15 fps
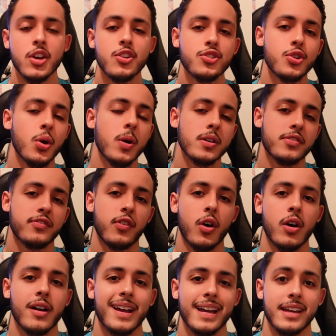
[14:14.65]
So as
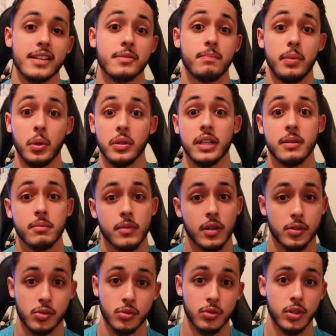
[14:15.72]
far as building
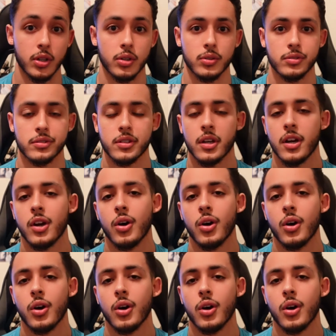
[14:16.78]
muscle goes,